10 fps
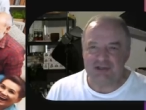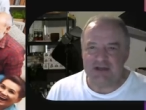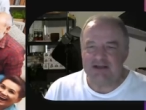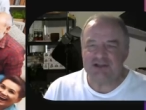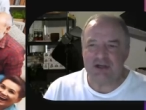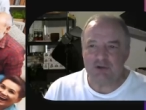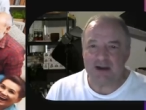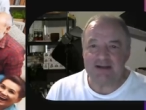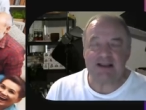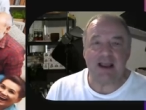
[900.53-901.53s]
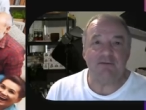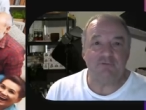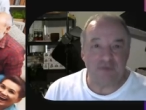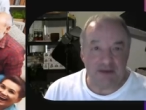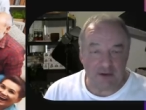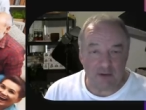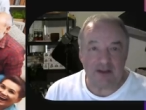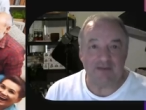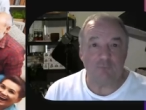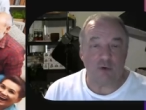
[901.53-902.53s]
It generates a feel
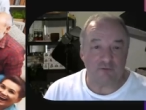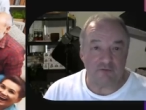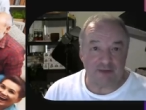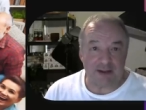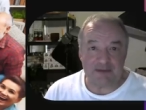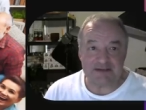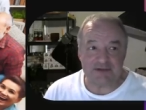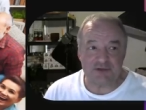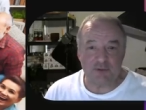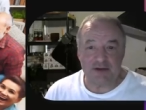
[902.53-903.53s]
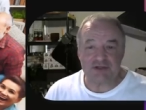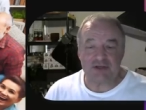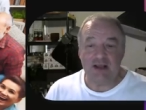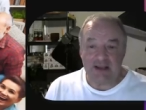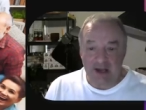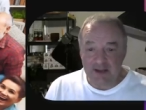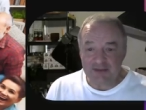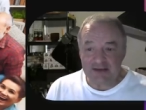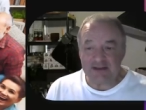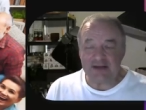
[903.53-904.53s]
of more of a family situation. And I
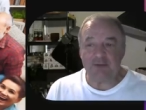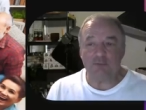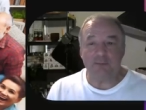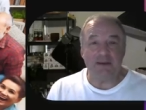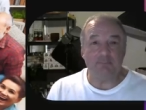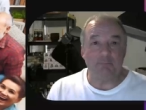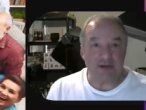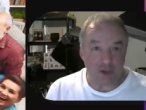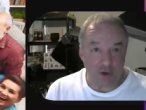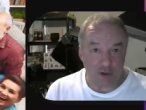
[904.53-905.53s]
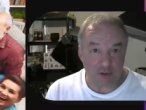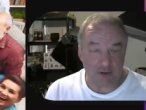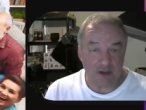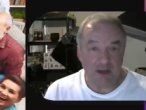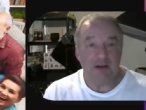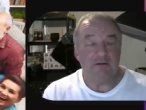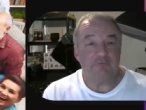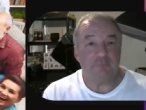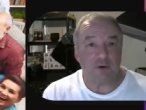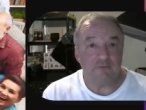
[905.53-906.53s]
think that it will be much harder
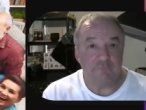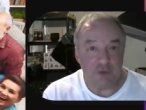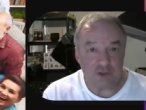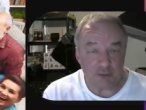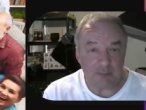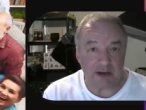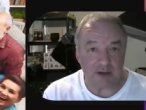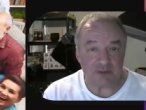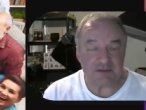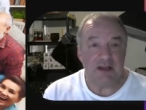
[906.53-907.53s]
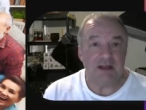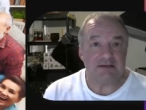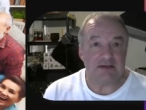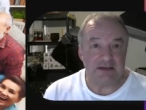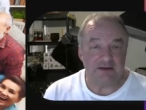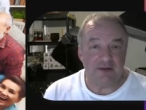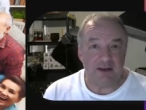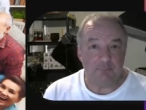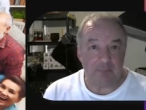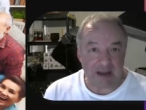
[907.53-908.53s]
for future buyers to leave
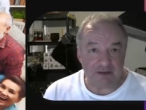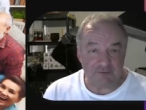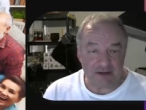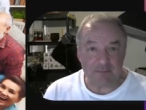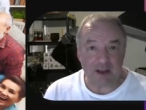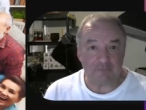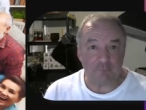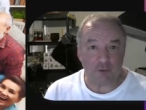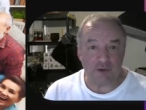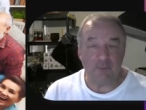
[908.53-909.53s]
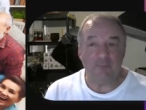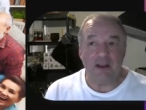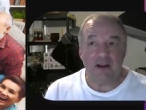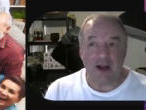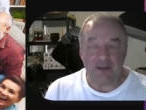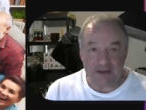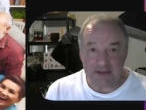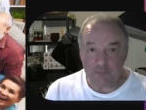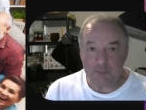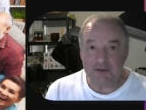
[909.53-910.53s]
bad feedback for you. I think
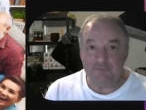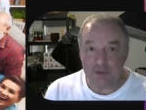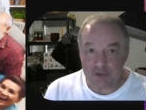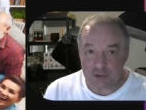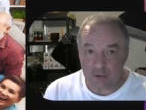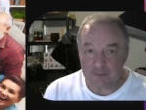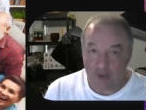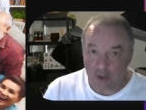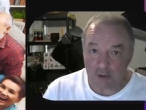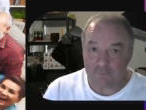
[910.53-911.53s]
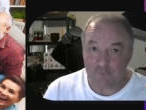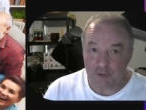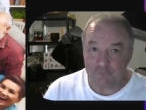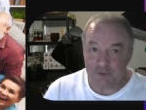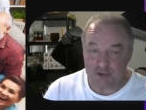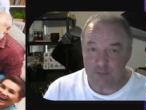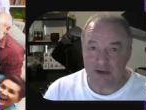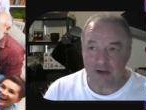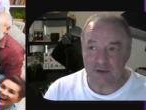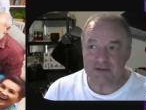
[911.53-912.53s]
it will be harder for your future
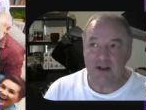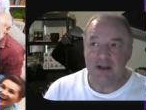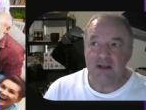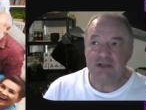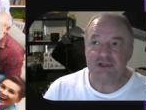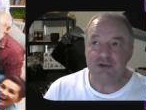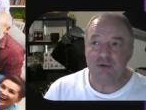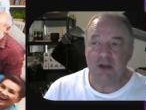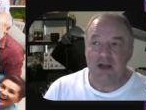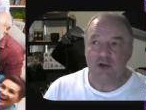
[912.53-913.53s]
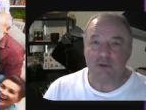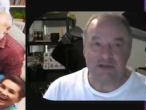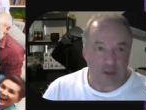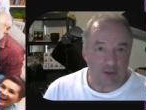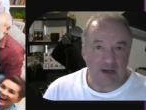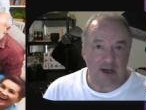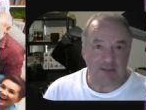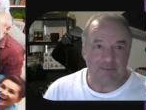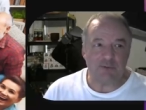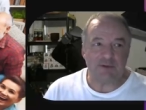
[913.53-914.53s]
buyers to return
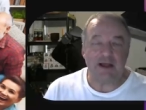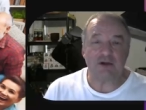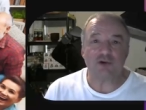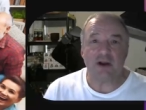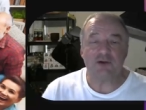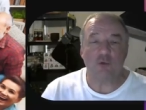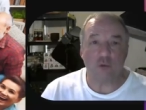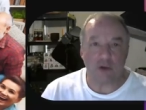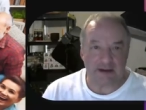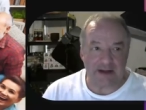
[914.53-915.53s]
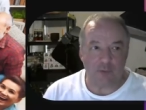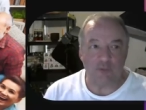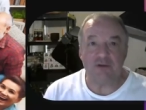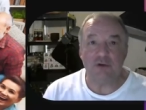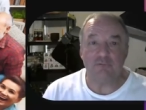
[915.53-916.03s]
items without trying to work it out with you